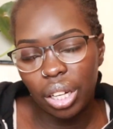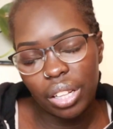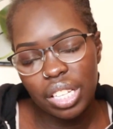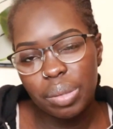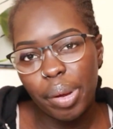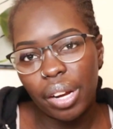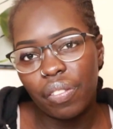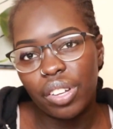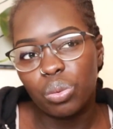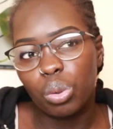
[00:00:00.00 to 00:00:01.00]
of these
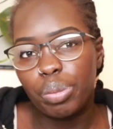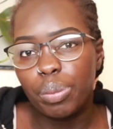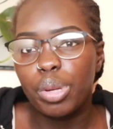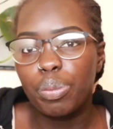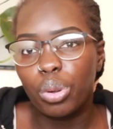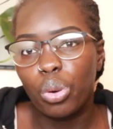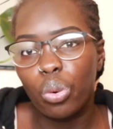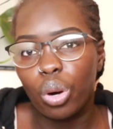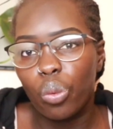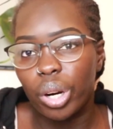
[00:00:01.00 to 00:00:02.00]
benefits would be people who
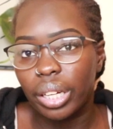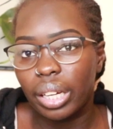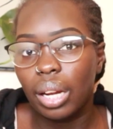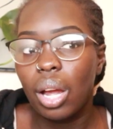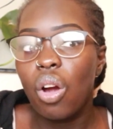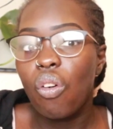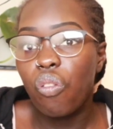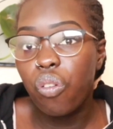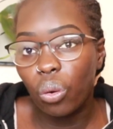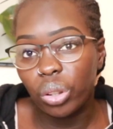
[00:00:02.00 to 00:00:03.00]
are working
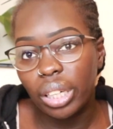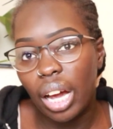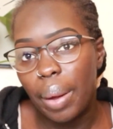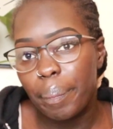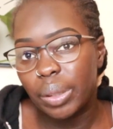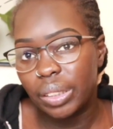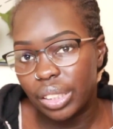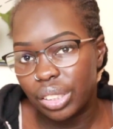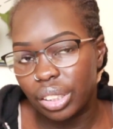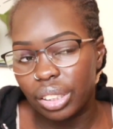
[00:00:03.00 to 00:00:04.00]
full-time
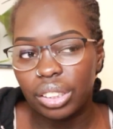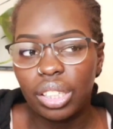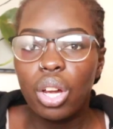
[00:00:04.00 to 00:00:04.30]
positions,